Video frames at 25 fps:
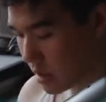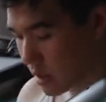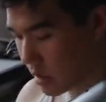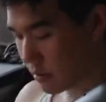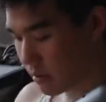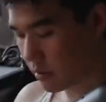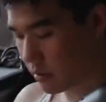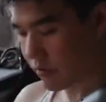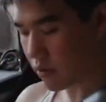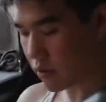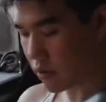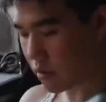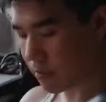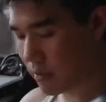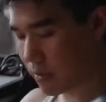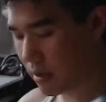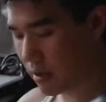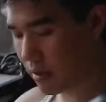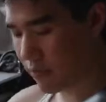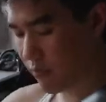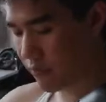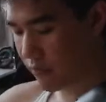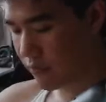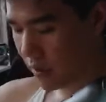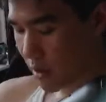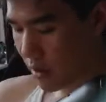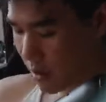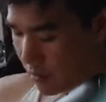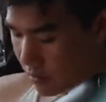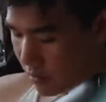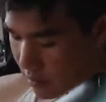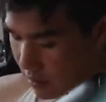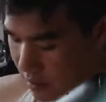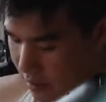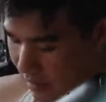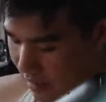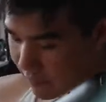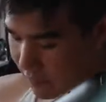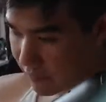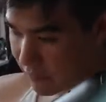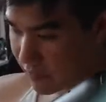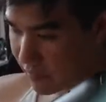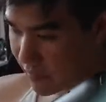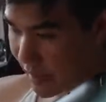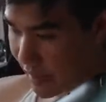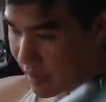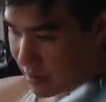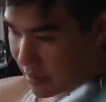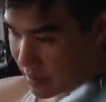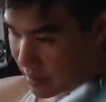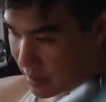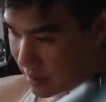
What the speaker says: We've got got enough of that